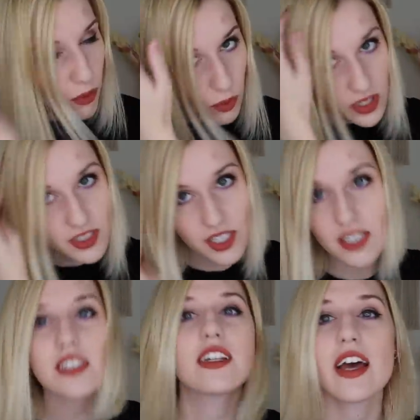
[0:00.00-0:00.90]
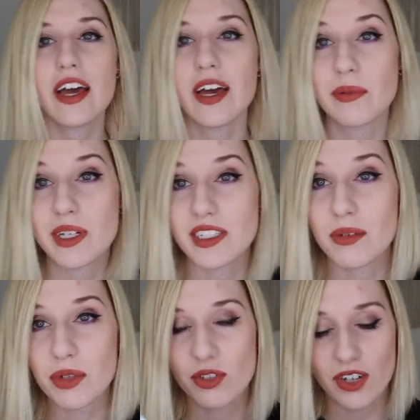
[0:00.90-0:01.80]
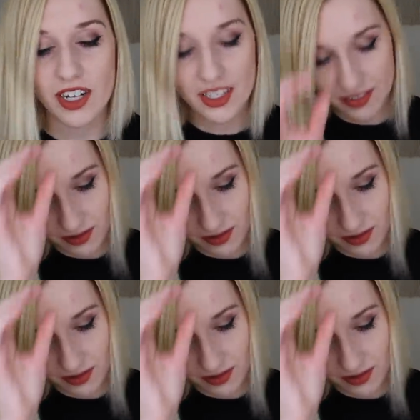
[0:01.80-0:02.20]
frizzy today because I blow dried it,